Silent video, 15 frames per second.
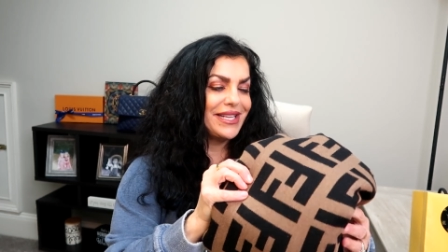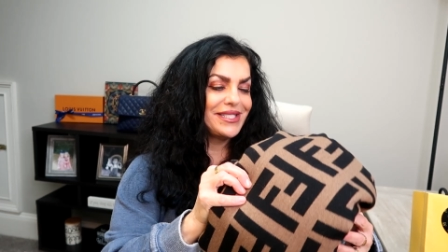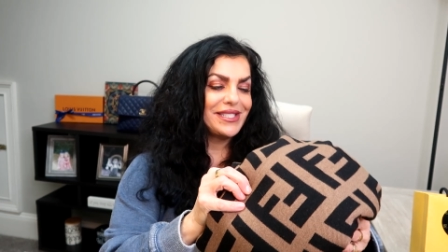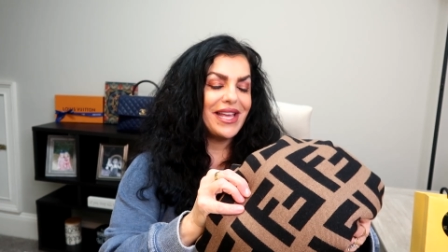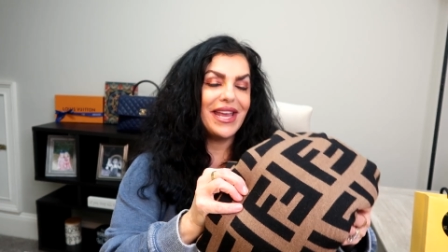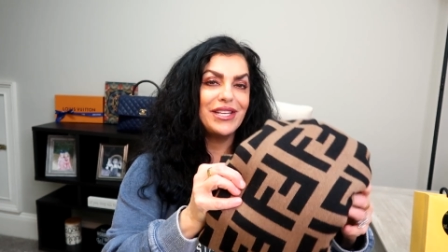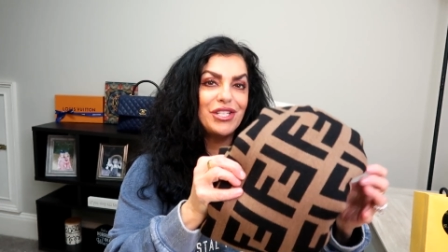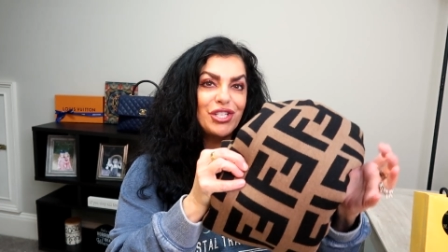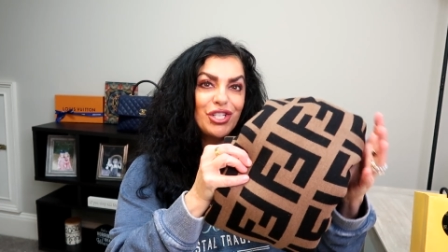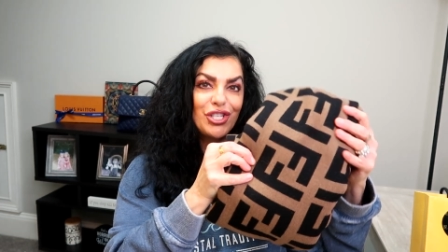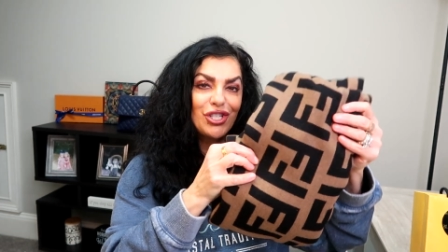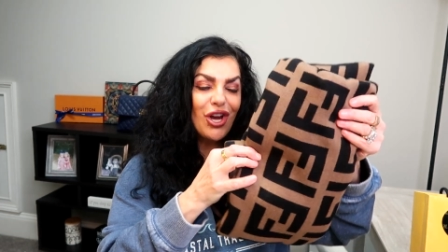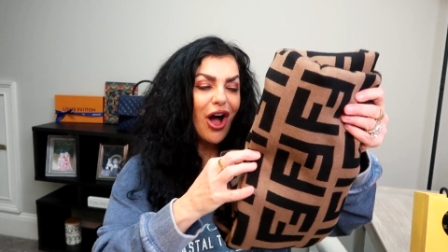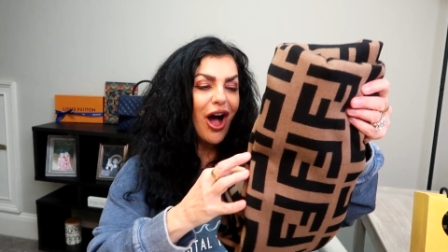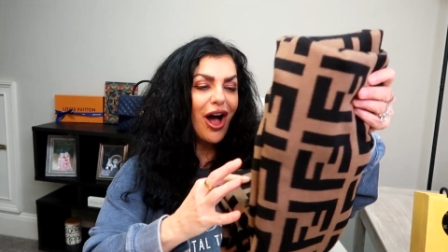It's a
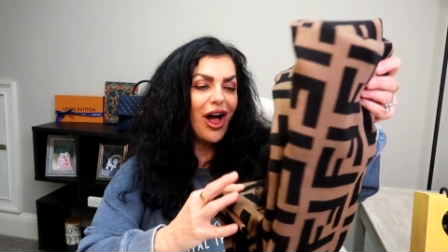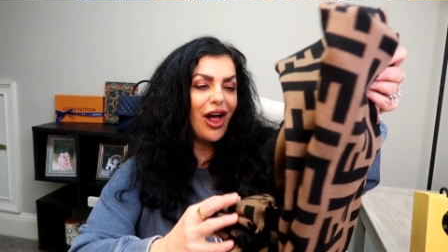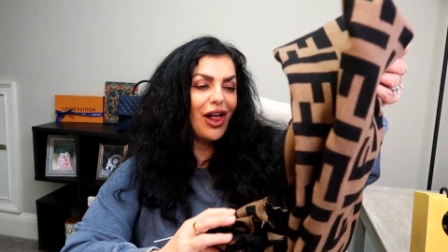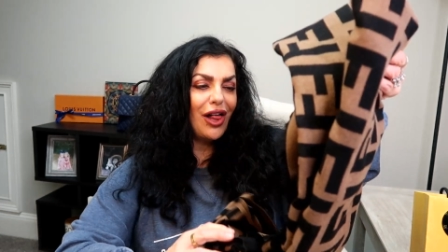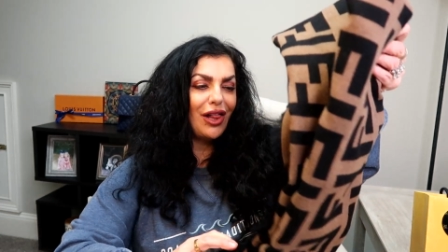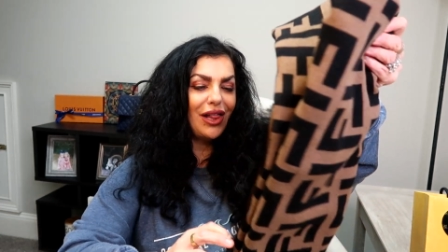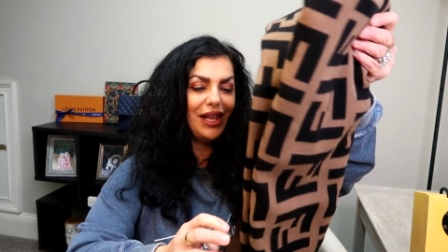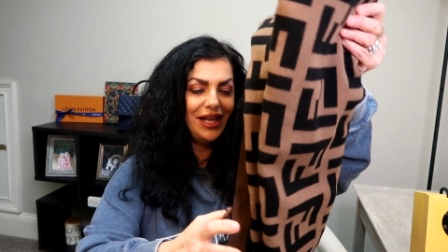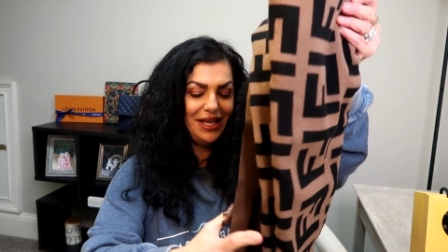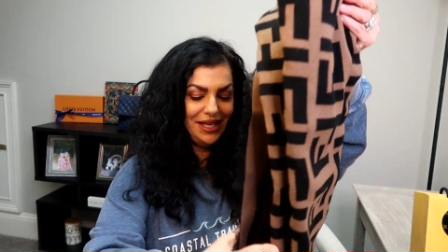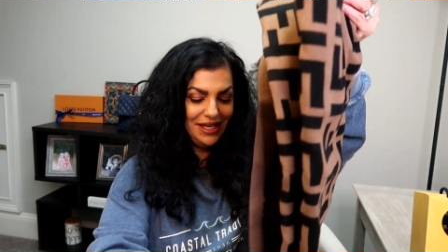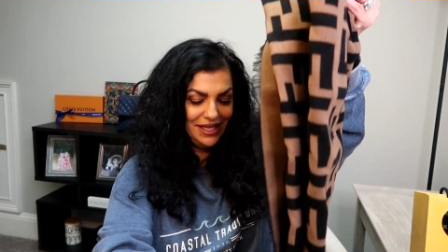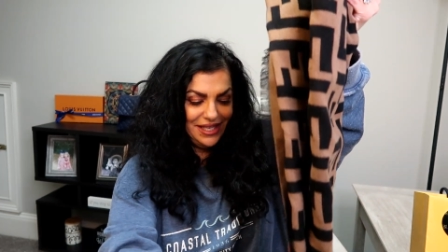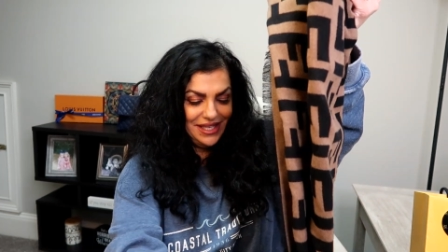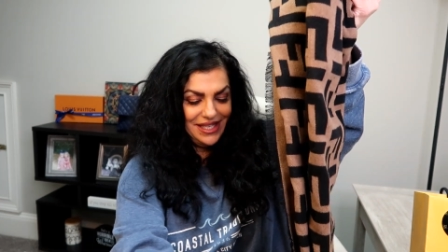shawl.
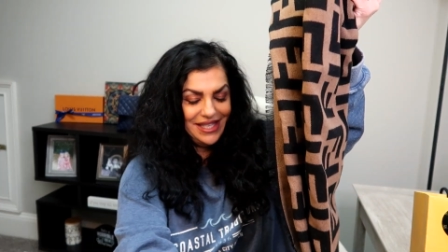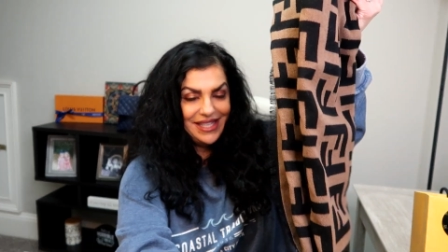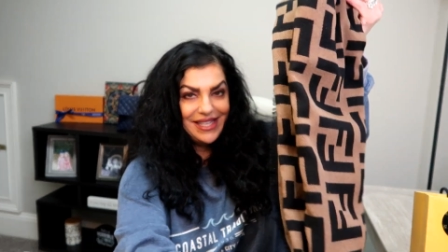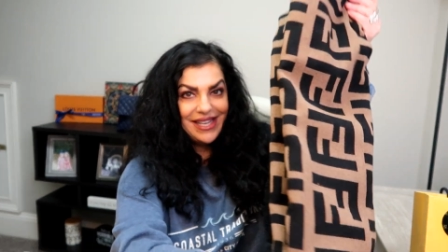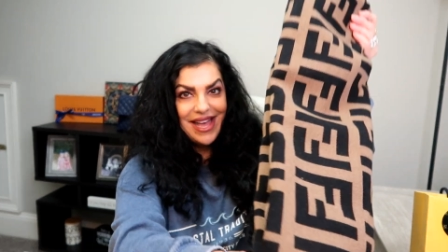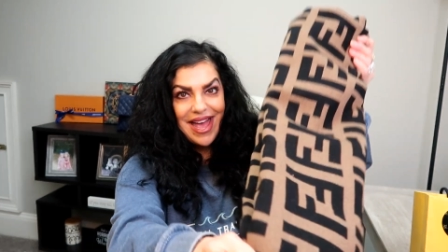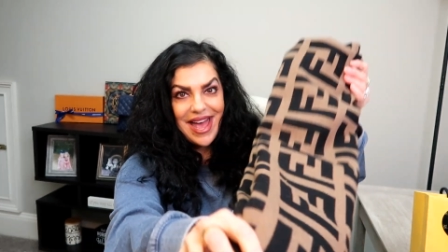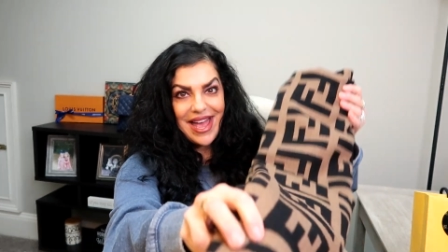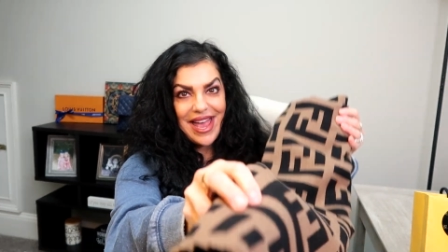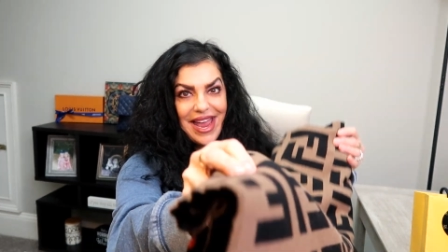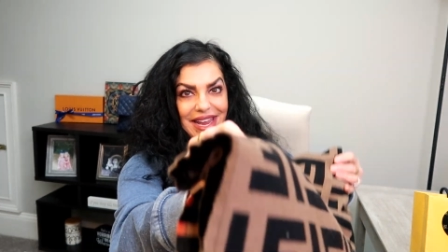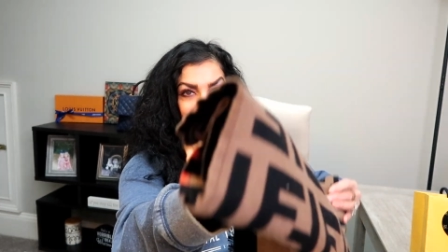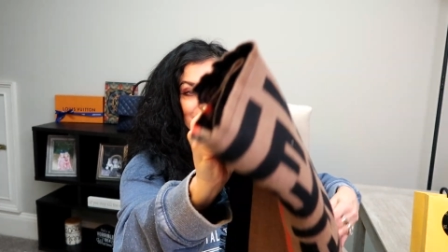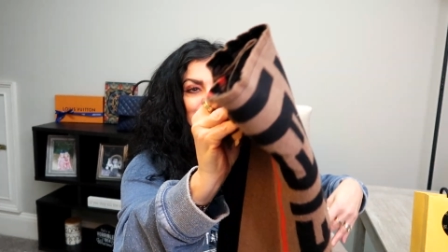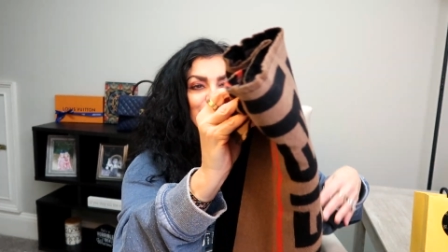
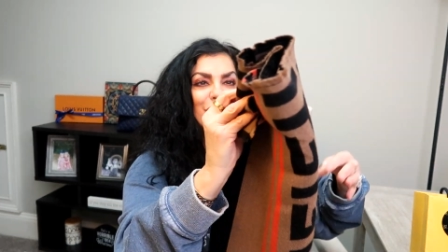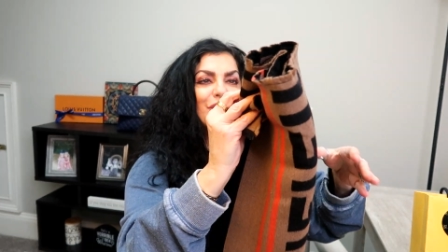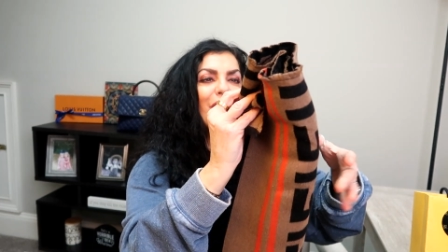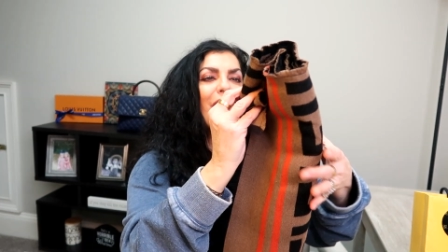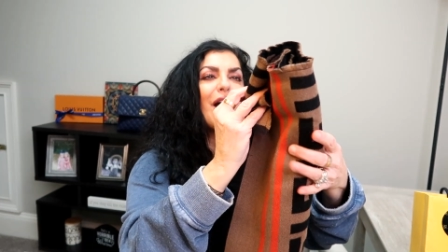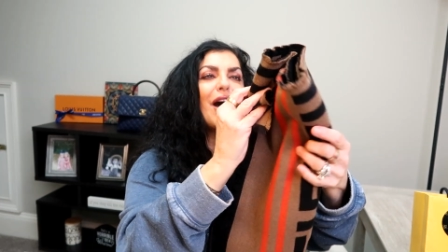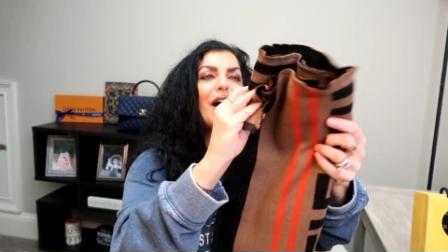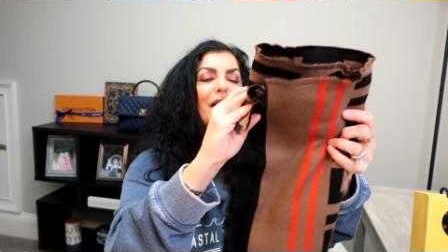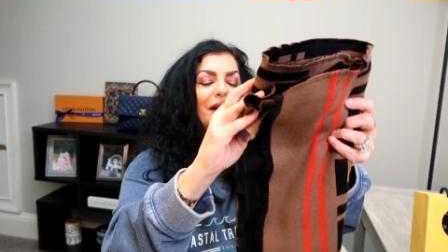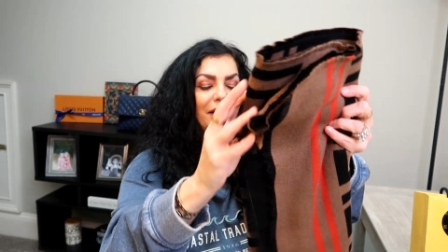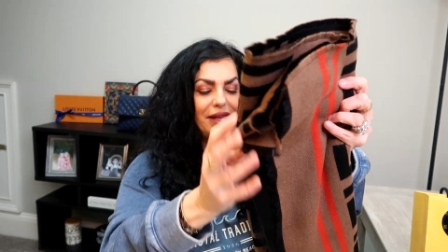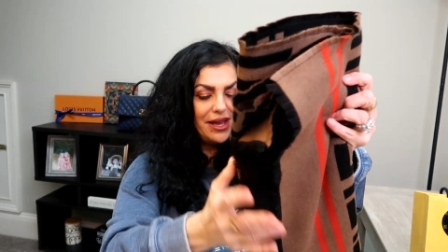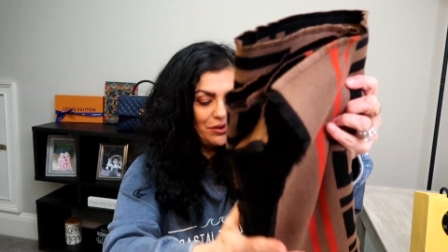A shawl,